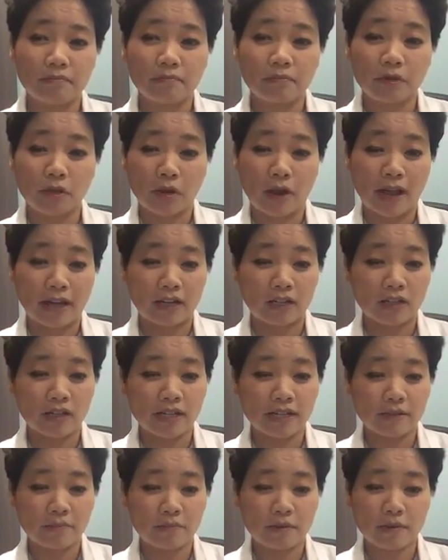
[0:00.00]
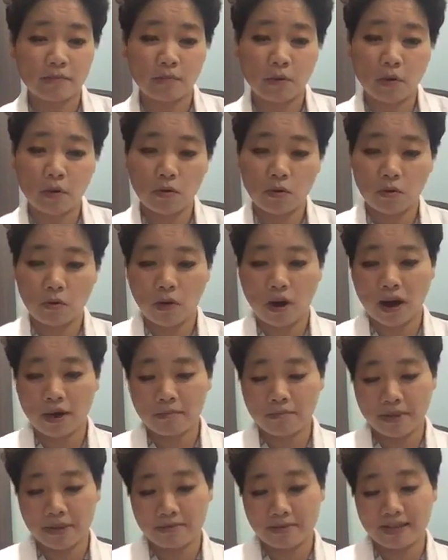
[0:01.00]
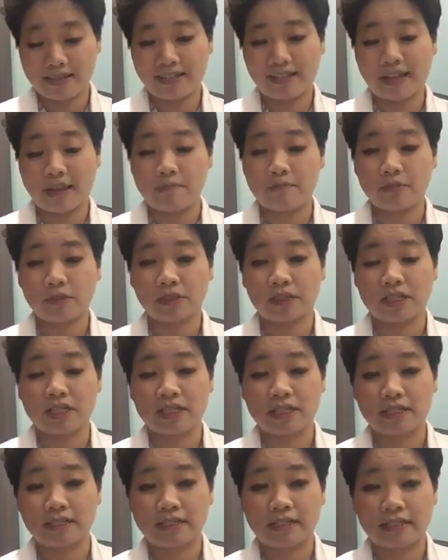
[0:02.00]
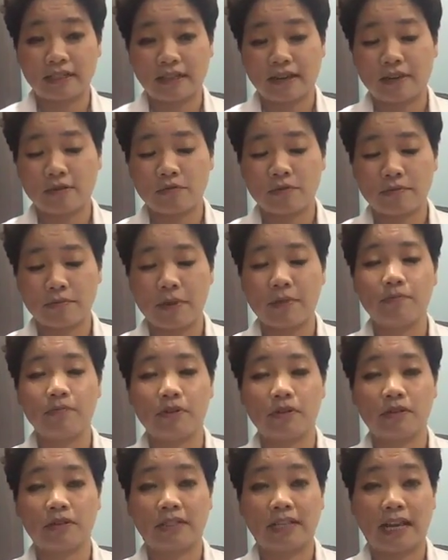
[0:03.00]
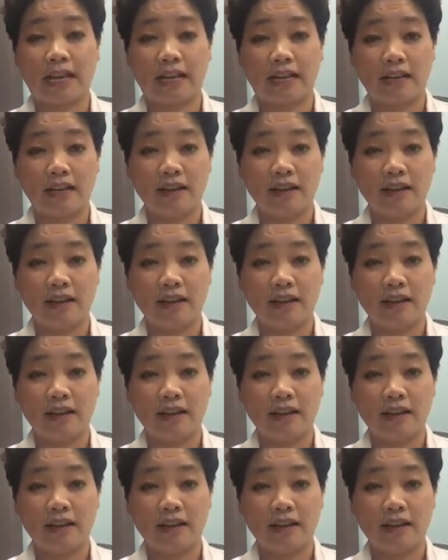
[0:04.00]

I look at people who are maybe in that position and remember that